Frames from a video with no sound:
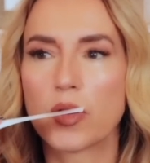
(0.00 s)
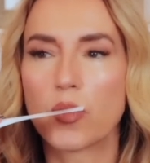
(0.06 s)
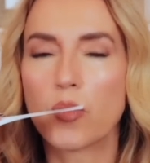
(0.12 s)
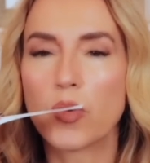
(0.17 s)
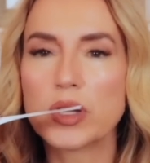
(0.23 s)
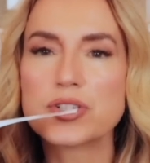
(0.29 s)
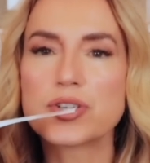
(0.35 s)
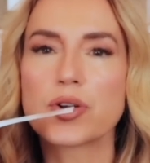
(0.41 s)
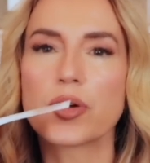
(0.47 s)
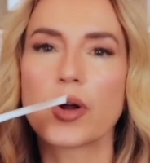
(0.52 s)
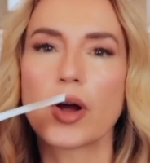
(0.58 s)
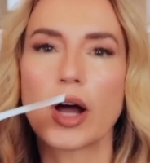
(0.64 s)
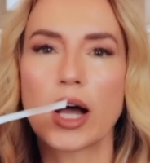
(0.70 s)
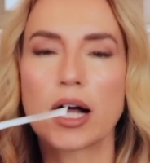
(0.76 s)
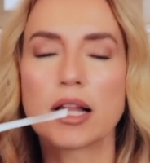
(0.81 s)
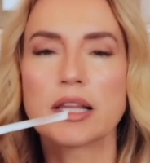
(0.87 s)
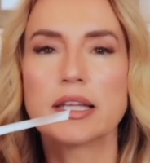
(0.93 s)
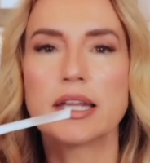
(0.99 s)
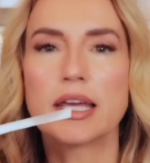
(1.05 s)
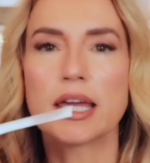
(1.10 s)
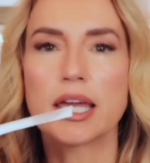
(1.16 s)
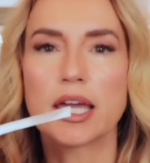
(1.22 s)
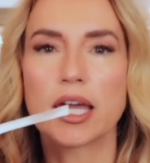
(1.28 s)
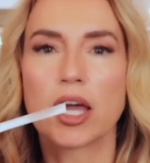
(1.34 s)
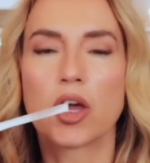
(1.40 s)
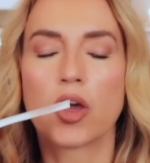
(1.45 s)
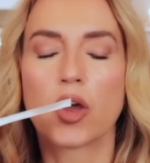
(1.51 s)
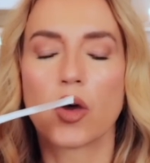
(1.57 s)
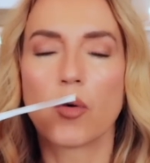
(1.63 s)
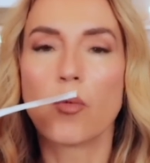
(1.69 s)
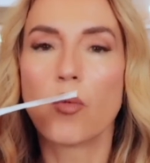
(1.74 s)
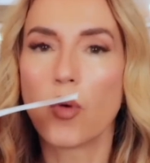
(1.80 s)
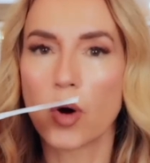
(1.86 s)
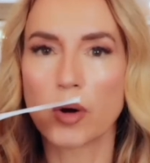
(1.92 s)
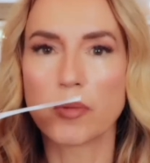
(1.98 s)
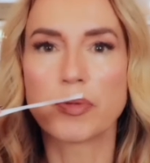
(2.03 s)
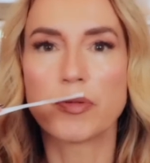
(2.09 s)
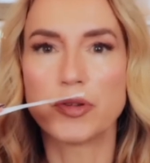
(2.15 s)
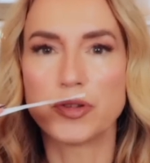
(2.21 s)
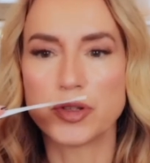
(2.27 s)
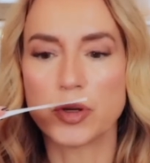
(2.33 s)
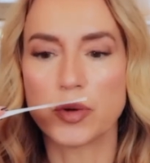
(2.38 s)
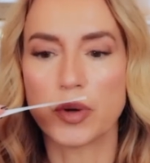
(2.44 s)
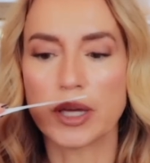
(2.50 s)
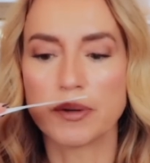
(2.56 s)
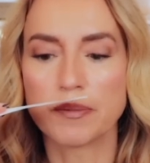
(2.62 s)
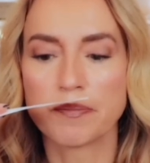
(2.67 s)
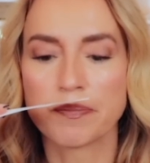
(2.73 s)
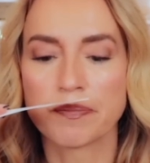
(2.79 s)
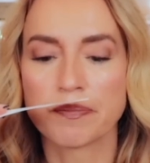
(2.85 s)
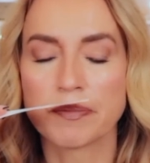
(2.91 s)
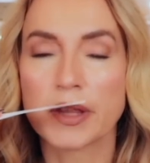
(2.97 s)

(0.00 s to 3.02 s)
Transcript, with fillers: winter holiday warmth to it.